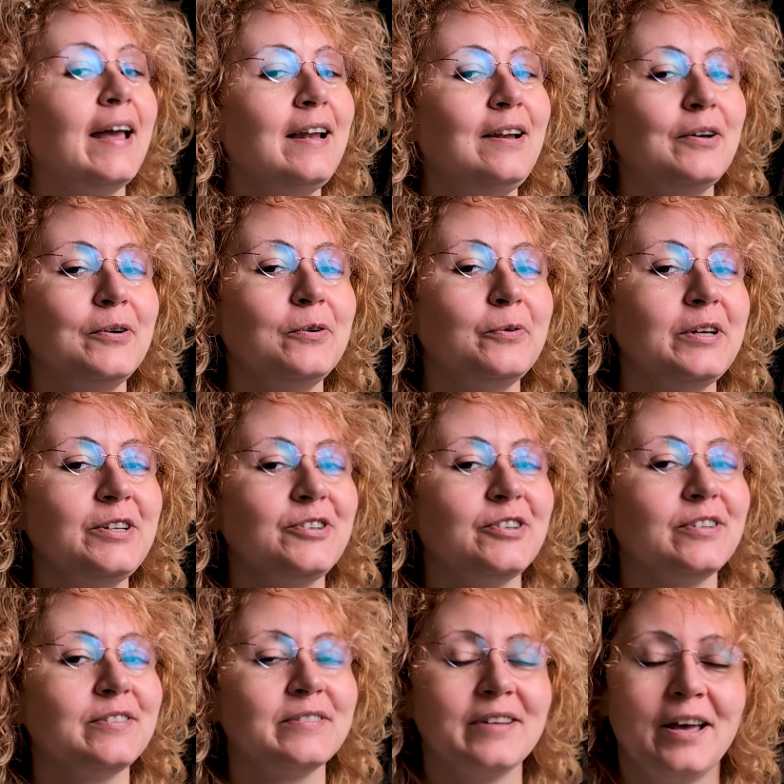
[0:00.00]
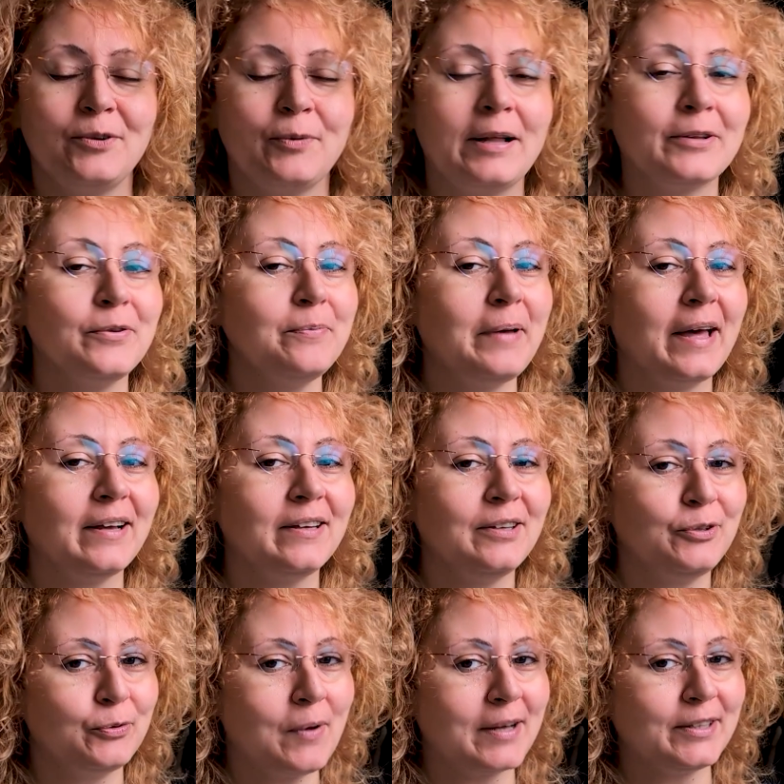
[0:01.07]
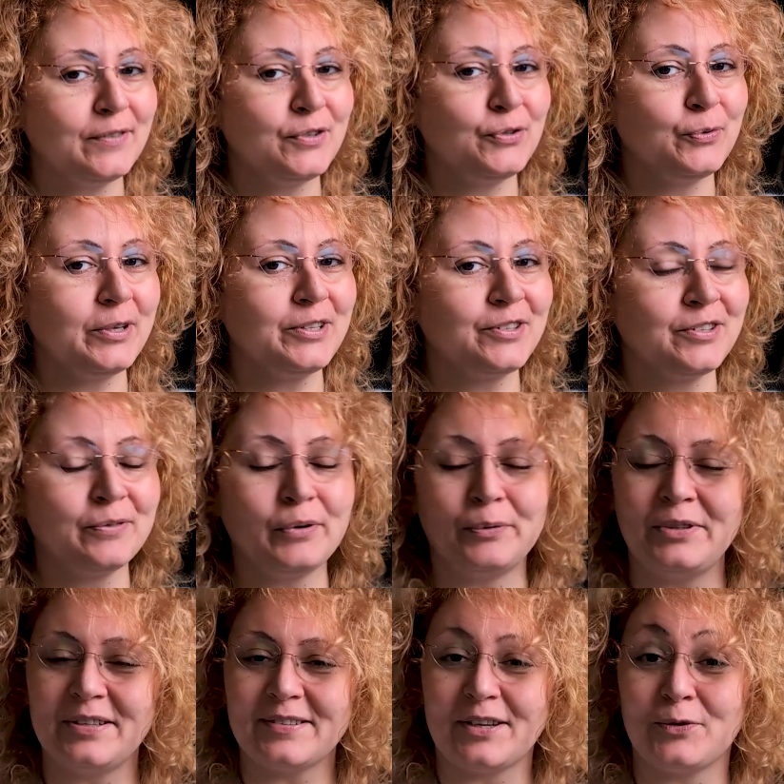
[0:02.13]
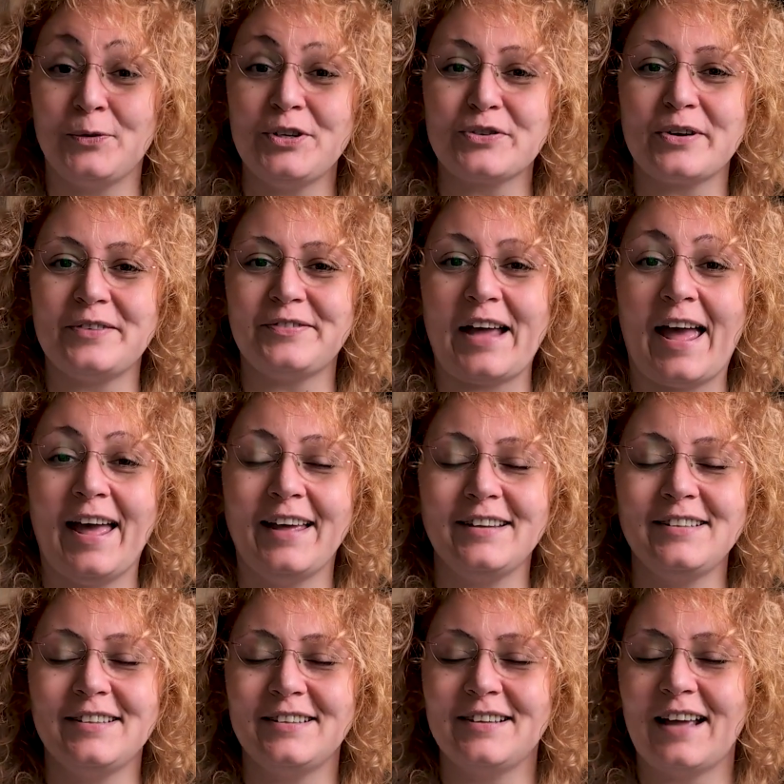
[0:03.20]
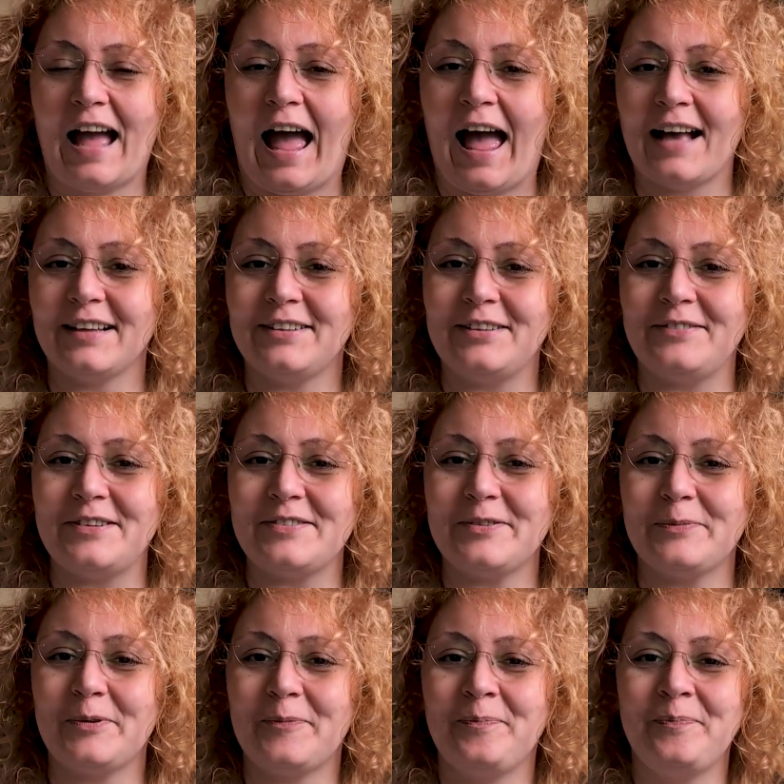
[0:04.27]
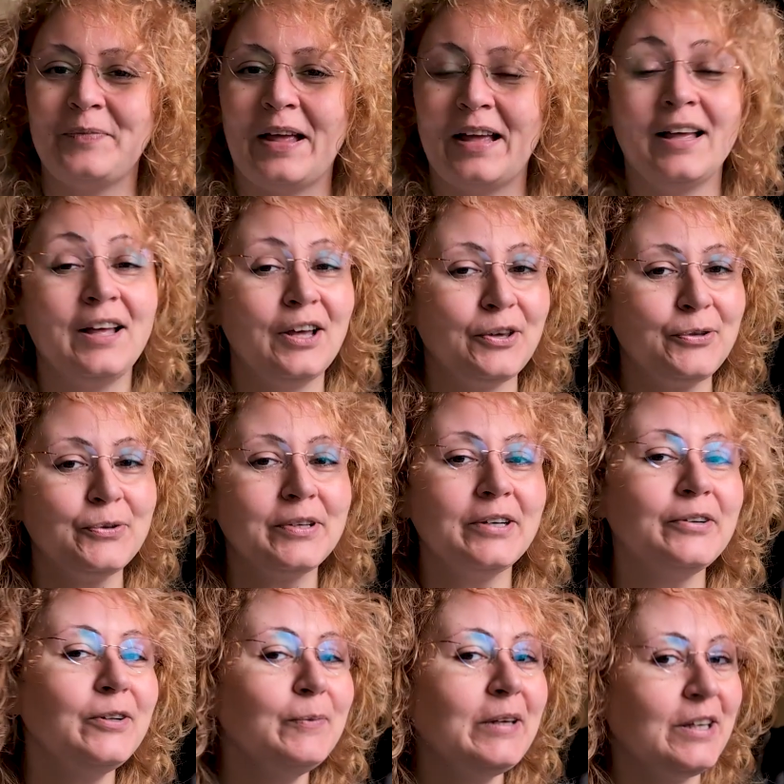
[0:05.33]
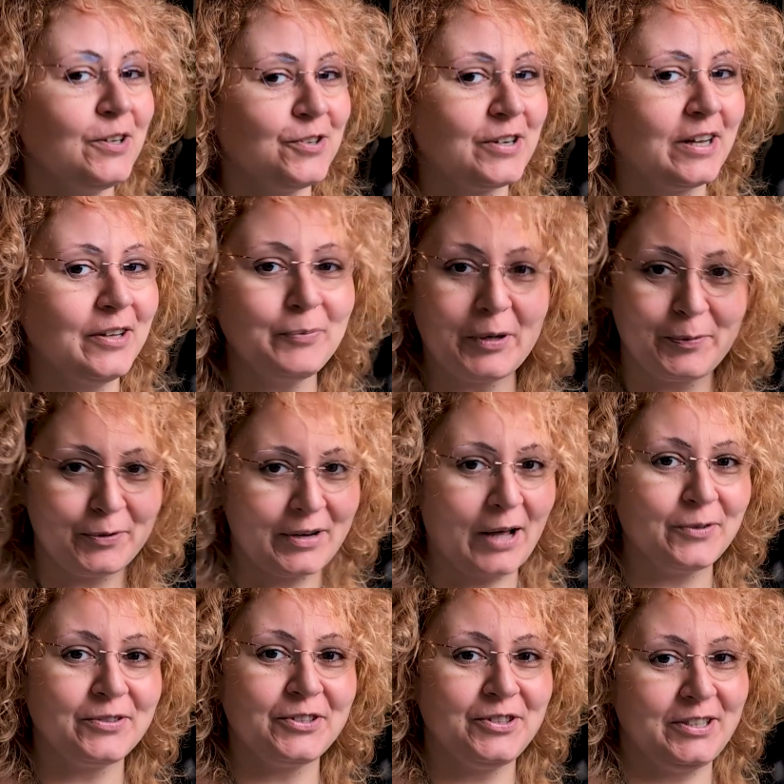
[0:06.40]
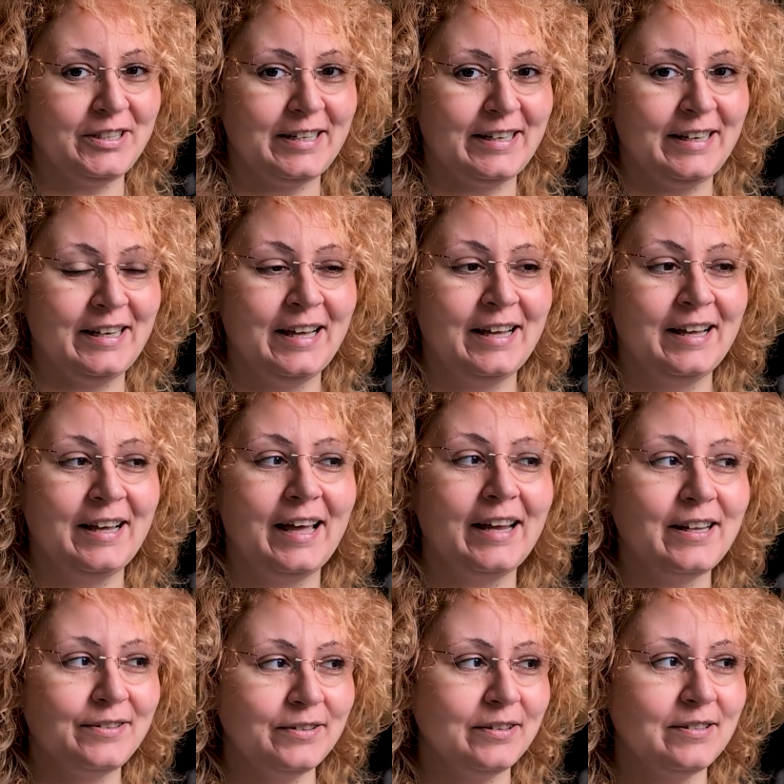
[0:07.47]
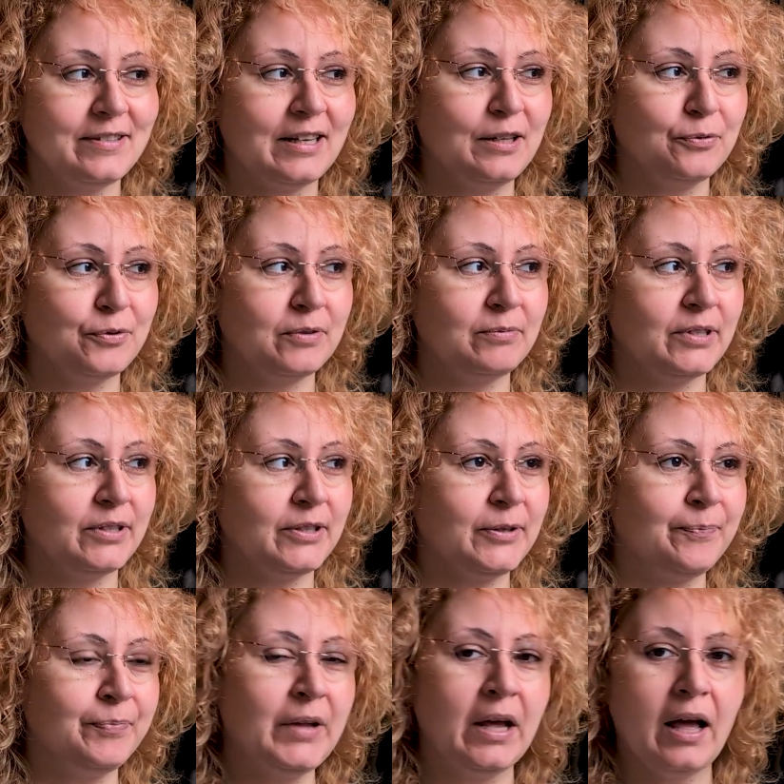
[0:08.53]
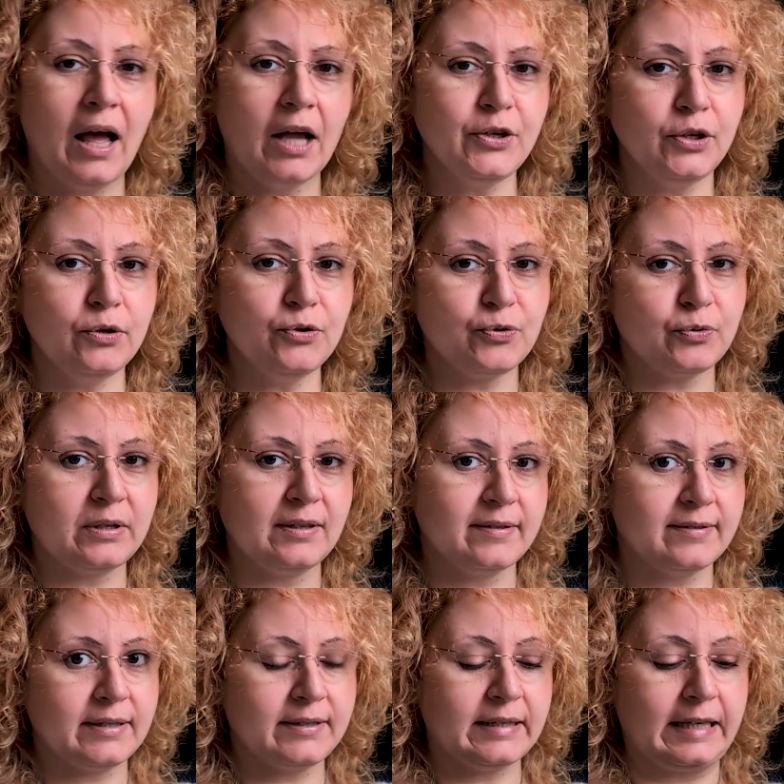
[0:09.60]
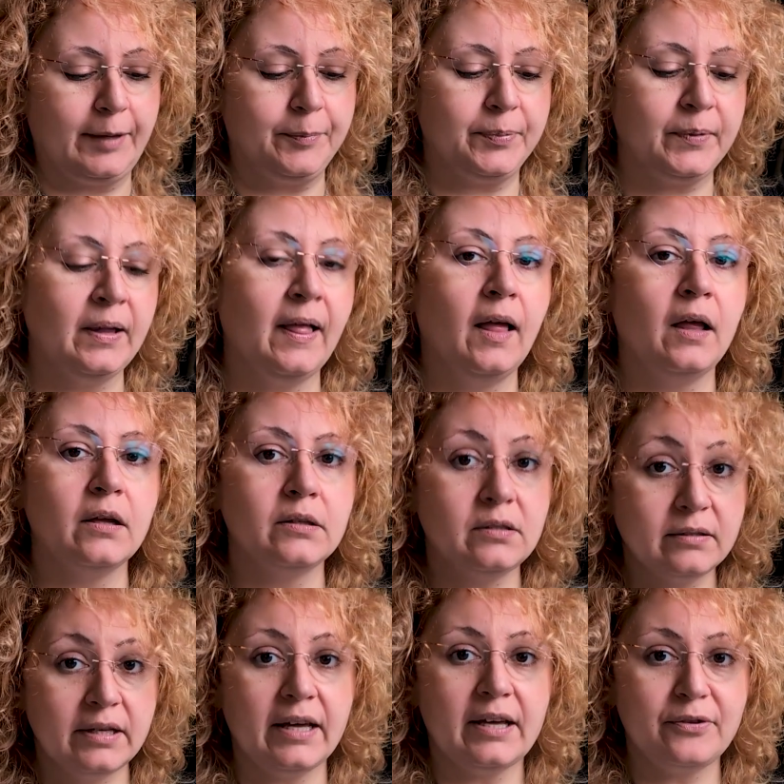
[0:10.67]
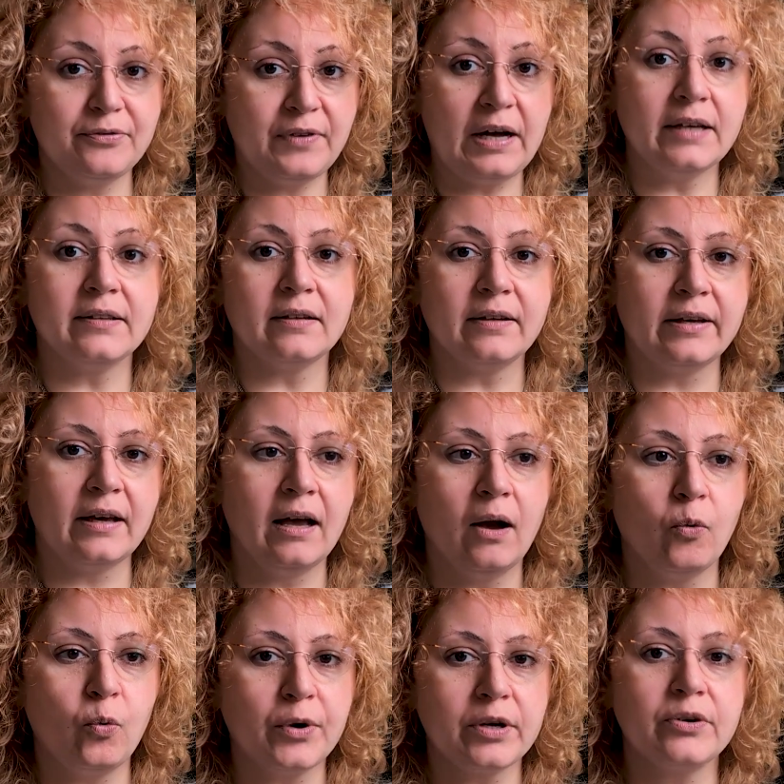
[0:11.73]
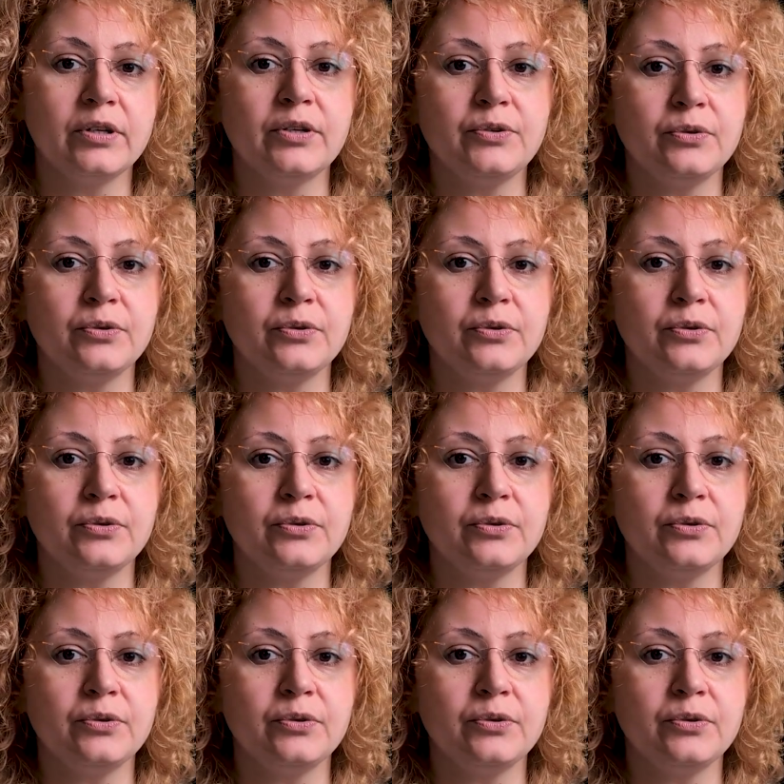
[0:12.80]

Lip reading: Hello witches, and welcome back to Activist Witch, where we discuss witchcraft and activism. You can call me Isha, my pronouns are she, they, and as you can tell from the unusual setup, today finally we're gonna